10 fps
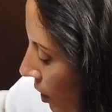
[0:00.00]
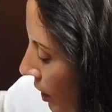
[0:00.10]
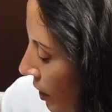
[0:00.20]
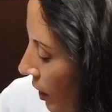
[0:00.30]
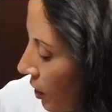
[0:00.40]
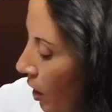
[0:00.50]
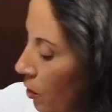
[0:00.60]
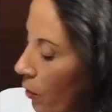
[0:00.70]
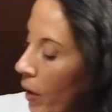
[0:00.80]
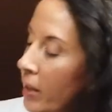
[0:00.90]
it's at
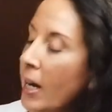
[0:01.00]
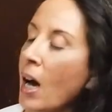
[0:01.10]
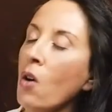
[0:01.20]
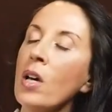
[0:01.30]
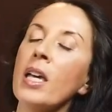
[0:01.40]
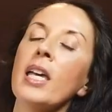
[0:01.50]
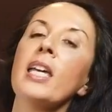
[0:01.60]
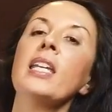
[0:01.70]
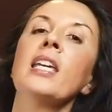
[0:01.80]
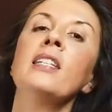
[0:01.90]
600 right now.
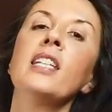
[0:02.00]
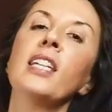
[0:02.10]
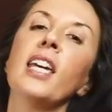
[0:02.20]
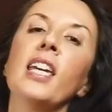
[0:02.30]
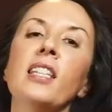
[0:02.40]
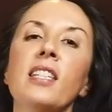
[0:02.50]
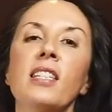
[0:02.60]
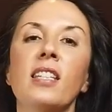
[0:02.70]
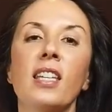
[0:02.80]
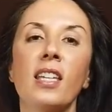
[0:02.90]
It
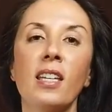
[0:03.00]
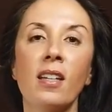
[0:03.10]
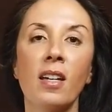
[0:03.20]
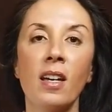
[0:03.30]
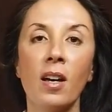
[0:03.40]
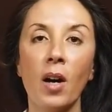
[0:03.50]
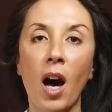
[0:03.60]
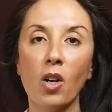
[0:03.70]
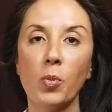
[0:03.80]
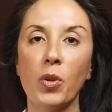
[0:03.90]
indicates the
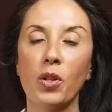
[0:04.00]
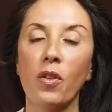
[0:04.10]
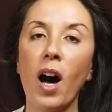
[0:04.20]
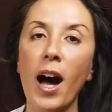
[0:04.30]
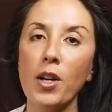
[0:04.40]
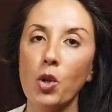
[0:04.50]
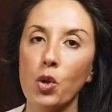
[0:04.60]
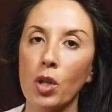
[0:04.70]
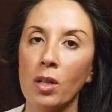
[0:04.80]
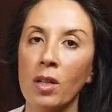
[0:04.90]
output of
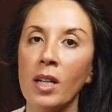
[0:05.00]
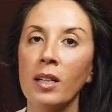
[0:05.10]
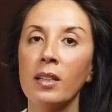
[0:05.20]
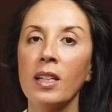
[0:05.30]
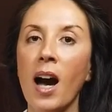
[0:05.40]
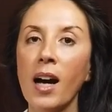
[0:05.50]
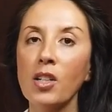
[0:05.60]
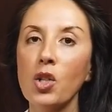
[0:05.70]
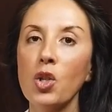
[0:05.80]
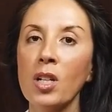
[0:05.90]
hydrogen. The
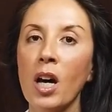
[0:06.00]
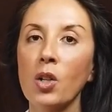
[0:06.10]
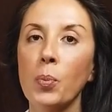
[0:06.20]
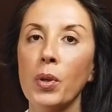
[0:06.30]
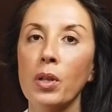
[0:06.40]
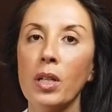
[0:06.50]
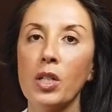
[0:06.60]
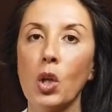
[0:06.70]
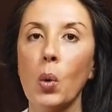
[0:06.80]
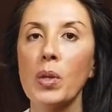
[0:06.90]
oxygen output
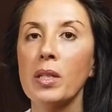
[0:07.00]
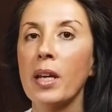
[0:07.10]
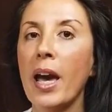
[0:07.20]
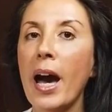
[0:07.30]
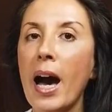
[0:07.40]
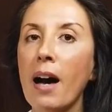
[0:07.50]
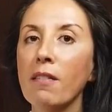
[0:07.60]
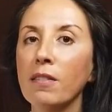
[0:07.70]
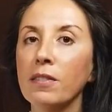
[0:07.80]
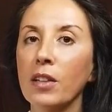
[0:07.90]
is always
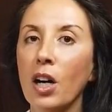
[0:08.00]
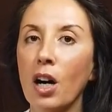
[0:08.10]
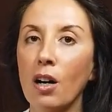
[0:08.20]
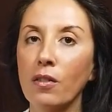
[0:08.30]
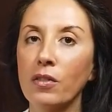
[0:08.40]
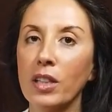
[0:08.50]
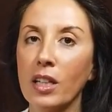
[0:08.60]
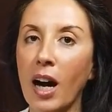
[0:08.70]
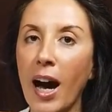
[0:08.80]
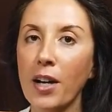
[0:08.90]
half of
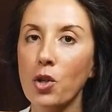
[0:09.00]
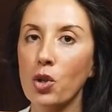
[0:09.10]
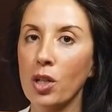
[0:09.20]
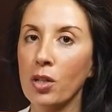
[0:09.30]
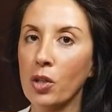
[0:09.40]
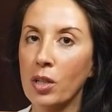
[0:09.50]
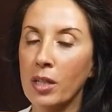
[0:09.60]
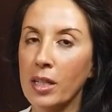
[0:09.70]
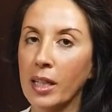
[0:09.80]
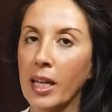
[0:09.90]
the hydrogen. So in
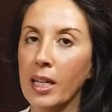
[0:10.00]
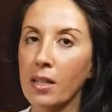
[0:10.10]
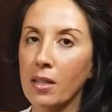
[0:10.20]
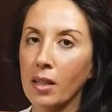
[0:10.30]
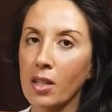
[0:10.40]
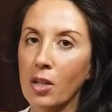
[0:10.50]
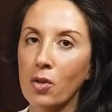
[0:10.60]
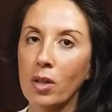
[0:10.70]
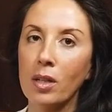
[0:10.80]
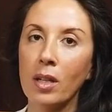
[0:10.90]
this case,
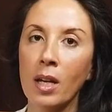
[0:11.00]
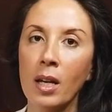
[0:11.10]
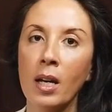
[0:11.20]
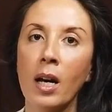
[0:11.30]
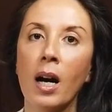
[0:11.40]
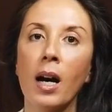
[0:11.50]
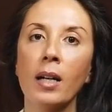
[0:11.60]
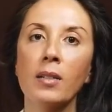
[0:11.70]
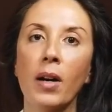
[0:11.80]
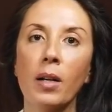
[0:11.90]
600
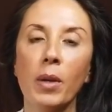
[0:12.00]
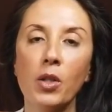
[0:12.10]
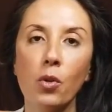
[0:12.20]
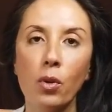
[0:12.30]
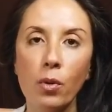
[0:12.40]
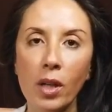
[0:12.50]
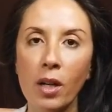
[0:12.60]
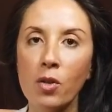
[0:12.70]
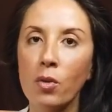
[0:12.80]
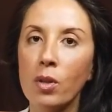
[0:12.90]
divided by 2,
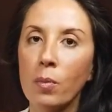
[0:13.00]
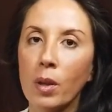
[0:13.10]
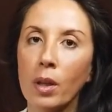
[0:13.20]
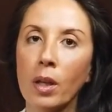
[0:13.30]
300